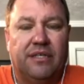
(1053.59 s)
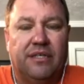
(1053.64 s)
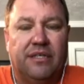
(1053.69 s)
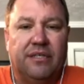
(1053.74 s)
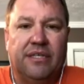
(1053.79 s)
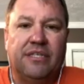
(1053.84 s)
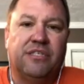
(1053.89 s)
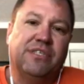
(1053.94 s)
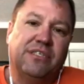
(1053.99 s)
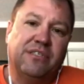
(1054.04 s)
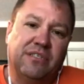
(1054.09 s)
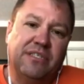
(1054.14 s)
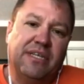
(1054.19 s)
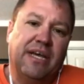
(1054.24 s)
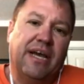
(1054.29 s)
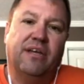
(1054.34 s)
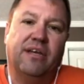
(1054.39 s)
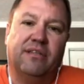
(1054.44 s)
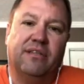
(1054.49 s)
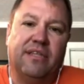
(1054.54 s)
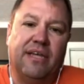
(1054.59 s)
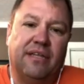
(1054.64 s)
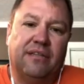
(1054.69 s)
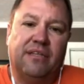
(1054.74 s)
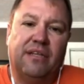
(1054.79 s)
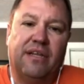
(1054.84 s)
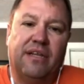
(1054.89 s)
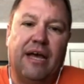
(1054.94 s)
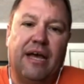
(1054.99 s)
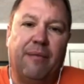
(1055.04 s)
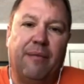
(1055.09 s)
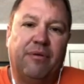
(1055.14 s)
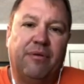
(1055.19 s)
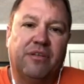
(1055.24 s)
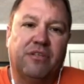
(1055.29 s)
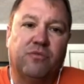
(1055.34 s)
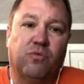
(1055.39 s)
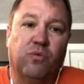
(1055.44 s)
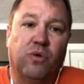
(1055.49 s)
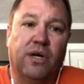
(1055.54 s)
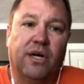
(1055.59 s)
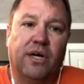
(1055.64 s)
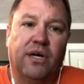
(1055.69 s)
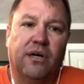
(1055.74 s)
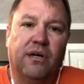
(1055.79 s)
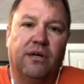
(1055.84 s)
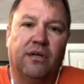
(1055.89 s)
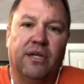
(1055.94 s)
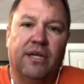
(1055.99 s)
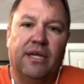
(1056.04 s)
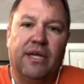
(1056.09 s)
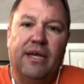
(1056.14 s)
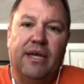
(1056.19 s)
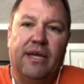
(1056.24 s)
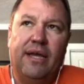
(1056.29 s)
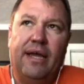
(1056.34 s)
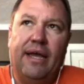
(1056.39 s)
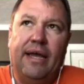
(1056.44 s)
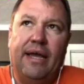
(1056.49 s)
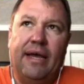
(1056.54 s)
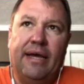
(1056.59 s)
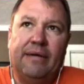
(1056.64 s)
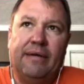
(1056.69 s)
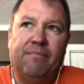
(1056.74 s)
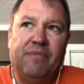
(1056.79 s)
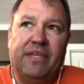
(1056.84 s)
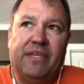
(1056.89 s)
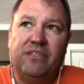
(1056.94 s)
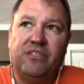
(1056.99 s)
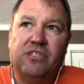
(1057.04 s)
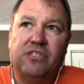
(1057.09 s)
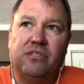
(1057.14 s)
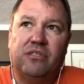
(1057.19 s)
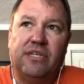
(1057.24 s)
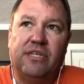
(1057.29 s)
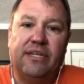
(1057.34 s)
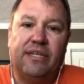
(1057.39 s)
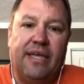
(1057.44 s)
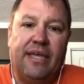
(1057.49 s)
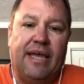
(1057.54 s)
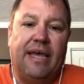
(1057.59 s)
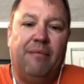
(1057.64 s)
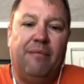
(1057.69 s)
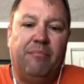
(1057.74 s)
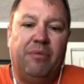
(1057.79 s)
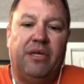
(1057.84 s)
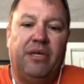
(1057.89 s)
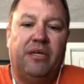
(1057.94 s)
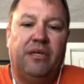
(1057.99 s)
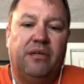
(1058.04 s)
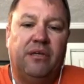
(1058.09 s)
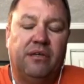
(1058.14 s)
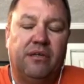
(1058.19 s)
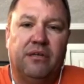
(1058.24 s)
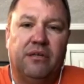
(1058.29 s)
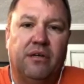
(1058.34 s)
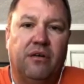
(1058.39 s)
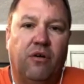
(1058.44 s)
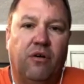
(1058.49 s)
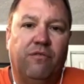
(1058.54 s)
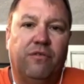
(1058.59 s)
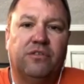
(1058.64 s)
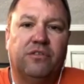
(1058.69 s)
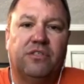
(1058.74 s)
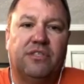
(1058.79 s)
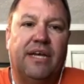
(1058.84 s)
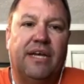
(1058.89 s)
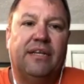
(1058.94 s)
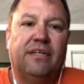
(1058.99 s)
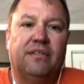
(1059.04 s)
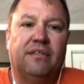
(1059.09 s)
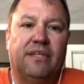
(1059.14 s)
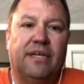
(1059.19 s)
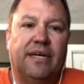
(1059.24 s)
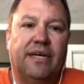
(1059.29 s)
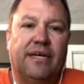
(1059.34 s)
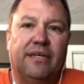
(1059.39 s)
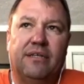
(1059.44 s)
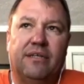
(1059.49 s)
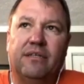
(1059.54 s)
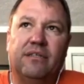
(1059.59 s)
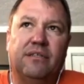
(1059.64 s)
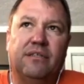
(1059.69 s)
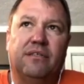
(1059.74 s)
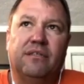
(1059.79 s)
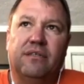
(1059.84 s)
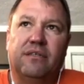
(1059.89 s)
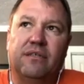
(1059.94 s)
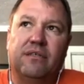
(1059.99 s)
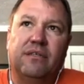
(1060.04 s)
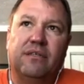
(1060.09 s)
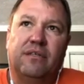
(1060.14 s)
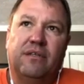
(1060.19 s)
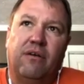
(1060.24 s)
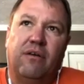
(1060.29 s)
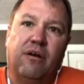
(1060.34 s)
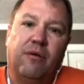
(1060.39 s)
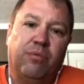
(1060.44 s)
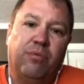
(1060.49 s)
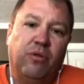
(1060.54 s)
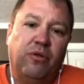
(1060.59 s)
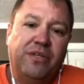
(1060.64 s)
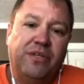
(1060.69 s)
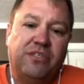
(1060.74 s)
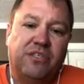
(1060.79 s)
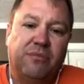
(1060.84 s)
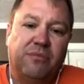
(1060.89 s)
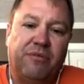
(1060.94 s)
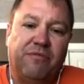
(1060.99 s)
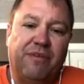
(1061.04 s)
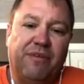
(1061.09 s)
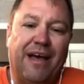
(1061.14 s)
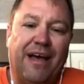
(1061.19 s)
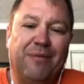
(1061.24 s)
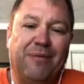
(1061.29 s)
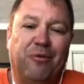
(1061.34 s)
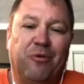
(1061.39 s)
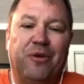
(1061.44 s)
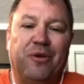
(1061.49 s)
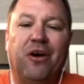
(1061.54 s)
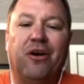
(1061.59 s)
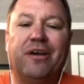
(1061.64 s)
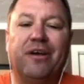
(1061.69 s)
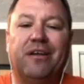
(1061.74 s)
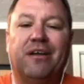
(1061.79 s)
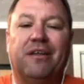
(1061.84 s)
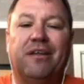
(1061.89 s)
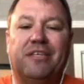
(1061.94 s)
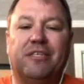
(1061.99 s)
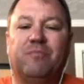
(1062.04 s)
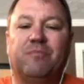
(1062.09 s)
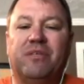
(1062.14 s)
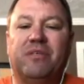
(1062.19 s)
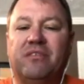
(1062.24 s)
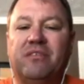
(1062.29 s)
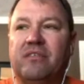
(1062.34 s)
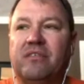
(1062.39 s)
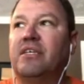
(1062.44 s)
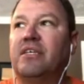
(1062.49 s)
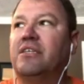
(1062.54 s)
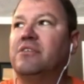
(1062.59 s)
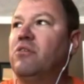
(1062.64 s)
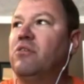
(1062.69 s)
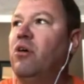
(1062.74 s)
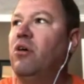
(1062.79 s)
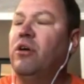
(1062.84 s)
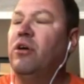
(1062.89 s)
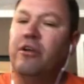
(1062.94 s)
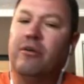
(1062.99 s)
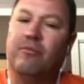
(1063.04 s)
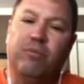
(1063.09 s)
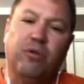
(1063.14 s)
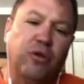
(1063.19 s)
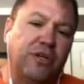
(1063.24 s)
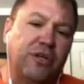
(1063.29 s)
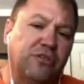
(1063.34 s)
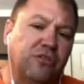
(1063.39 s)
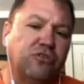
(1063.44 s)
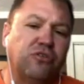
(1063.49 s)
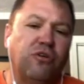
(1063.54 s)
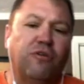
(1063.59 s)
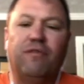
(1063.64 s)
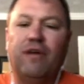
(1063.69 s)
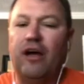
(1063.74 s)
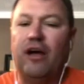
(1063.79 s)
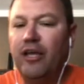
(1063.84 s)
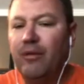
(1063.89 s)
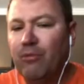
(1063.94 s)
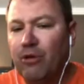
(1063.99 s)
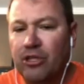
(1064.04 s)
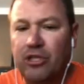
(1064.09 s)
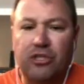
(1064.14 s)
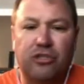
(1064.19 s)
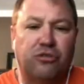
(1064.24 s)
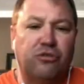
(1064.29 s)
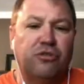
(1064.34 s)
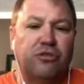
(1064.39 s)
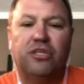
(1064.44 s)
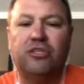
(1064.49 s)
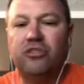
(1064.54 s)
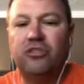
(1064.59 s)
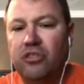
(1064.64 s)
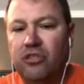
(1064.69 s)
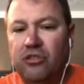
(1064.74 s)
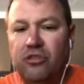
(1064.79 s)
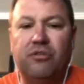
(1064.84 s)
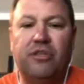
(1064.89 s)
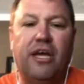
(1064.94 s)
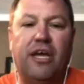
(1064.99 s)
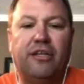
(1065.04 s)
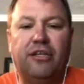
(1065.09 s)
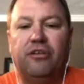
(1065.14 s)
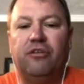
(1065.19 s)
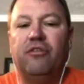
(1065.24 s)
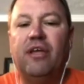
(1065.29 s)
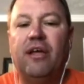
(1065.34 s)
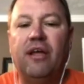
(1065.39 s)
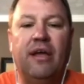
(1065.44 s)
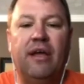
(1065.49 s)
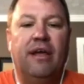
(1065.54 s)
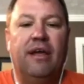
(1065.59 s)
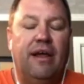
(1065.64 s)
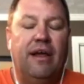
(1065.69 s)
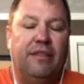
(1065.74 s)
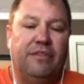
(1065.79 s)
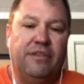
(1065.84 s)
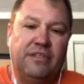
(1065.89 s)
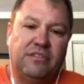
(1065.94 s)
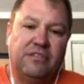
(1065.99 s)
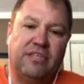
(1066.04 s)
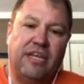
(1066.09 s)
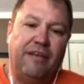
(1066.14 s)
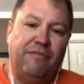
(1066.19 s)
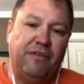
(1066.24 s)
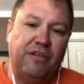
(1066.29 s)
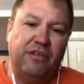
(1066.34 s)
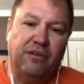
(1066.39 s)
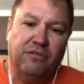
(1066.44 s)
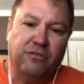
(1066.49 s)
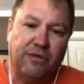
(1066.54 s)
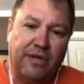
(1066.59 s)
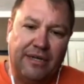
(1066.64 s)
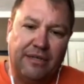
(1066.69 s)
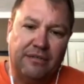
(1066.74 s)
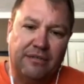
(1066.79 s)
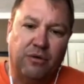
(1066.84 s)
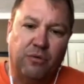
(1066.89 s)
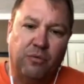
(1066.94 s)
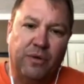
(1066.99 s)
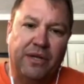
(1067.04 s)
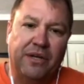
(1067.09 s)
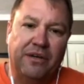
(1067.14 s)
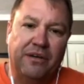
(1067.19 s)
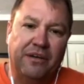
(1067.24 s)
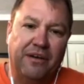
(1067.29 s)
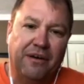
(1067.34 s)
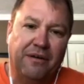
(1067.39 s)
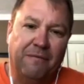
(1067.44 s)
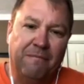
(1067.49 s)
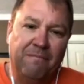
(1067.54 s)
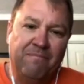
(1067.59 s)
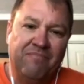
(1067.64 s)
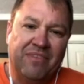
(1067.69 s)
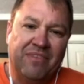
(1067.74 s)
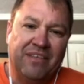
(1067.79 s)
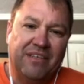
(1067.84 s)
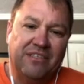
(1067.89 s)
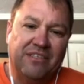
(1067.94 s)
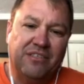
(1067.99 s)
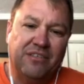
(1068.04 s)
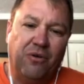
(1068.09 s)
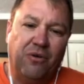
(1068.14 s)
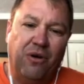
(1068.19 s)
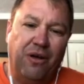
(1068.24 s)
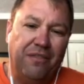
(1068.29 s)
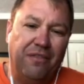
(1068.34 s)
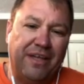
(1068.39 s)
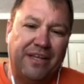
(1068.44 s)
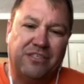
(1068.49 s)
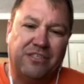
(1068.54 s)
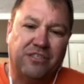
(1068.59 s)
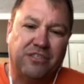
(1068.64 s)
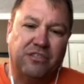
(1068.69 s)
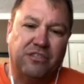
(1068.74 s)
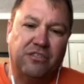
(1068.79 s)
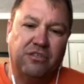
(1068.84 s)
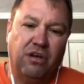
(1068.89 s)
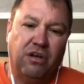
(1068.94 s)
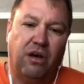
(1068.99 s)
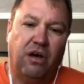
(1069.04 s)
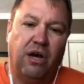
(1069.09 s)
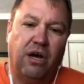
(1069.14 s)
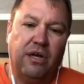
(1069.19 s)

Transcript: injuries and deaths and things like that that happen as well and it just it can't be uh, overstated that you know our employees should be valuable we all get on these business things oh your employees are so valuable and you do this and you do that and you do that and then safety goes right out the window. Yeah. So all that's just talk.